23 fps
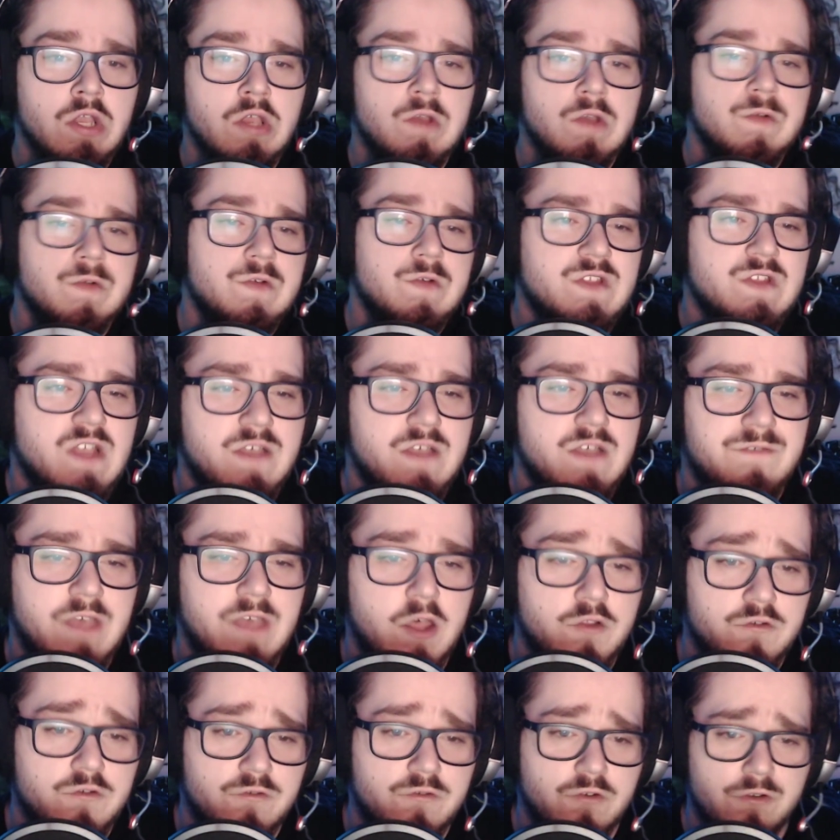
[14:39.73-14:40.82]
First off,
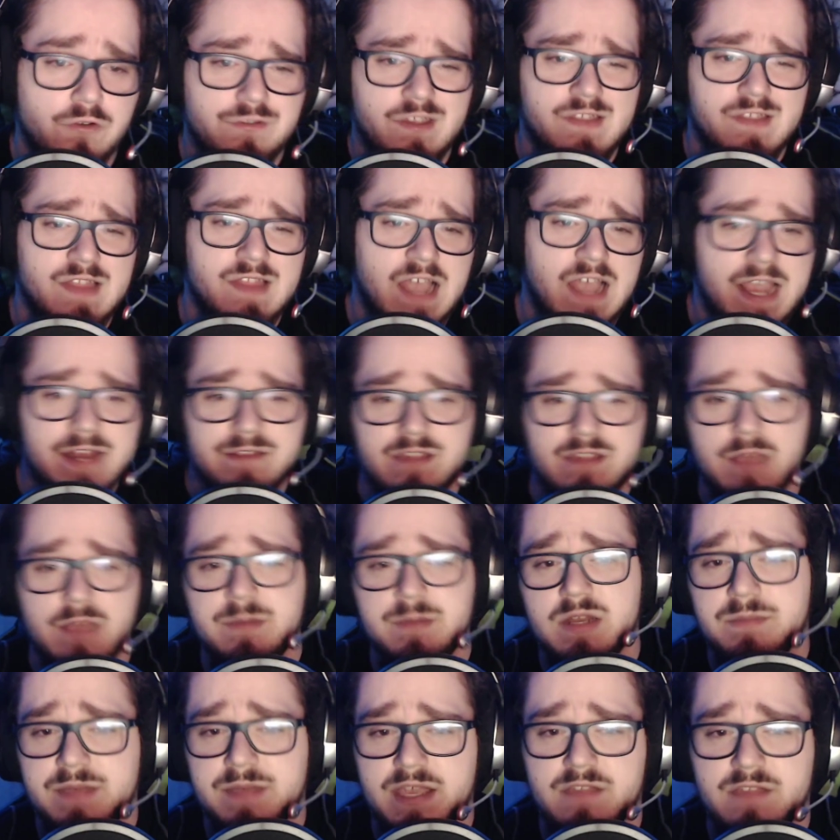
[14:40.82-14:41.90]
Elder Scrolls Online is coming to
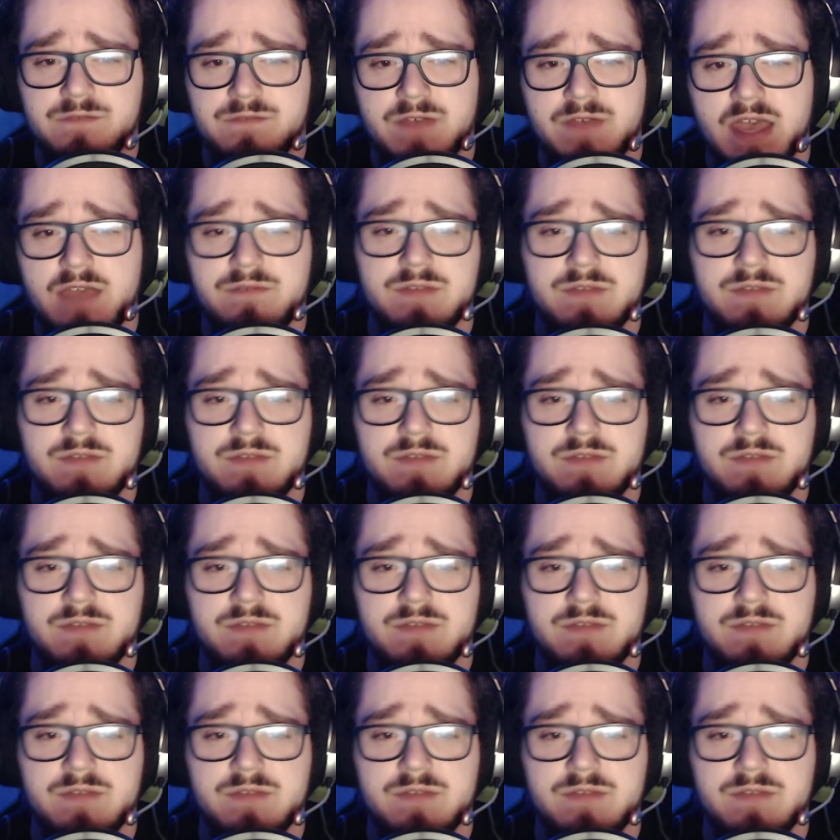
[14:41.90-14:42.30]
PS5